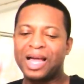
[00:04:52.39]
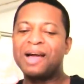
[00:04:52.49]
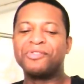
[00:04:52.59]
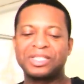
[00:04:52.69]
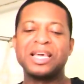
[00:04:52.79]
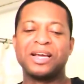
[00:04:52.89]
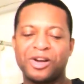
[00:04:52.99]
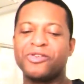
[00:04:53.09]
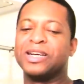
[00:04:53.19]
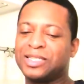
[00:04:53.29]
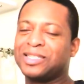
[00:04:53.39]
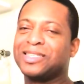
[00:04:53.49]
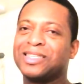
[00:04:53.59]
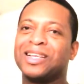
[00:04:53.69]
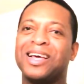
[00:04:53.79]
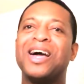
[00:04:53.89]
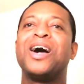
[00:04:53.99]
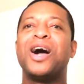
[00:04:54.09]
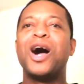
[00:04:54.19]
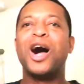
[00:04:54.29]
Everything, Chris.
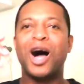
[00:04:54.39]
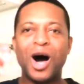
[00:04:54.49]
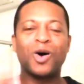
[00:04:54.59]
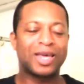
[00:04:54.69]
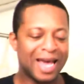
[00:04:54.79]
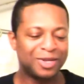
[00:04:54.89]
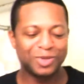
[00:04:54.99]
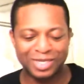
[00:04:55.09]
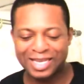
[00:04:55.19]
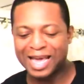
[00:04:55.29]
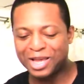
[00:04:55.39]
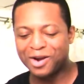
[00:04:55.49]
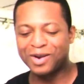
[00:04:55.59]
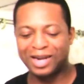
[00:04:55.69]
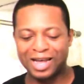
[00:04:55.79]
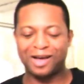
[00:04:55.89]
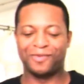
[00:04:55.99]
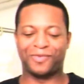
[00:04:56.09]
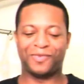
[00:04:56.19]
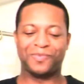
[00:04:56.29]
How can you say you're in
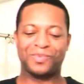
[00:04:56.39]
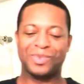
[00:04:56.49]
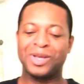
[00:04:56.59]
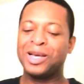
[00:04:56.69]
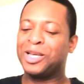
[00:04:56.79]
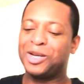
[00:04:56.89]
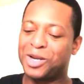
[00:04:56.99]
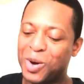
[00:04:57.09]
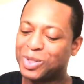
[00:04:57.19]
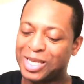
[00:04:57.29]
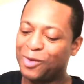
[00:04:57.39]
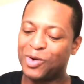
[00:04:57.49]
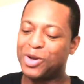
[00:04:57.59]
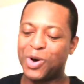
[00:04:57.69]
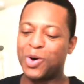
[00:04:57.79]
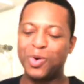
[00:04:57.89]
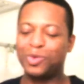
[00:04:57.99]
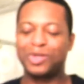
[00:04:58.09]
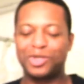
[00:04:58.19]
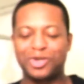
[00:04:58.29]
love? You don't even know
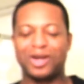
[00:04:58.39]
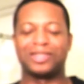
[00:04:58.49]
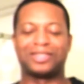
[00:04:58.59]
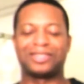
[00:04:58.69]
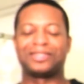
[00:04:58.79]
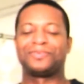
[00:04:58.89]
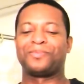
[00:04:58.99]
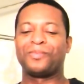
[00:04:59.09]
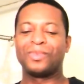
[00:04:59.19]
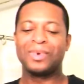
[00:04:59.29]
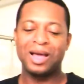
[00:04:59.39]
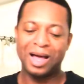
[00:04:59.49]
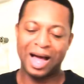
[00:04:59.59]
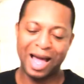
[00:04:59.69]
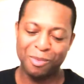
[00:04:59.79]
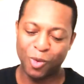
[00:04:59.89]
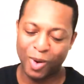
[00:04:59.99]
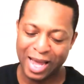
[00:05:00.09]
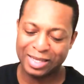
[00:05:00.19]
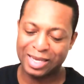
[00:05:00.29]
who to trust.
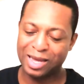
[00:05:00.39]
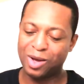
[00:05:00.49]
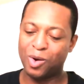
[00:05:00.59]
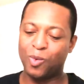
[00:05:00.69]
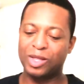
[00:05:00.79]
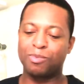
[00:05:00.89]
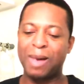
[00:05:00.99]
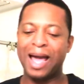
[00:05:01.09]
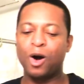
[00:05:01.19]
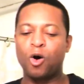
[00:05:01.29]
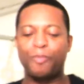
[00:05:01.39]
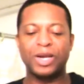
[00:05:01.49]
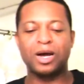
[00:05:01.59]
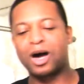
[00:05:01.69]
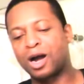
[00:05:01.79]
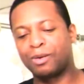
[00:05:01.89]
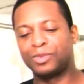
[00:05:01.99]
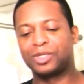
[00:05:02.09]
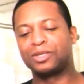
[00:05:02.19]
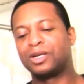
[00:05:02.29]
I'm waiting with my open
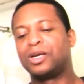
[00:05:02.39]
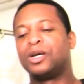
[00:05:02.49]
arms.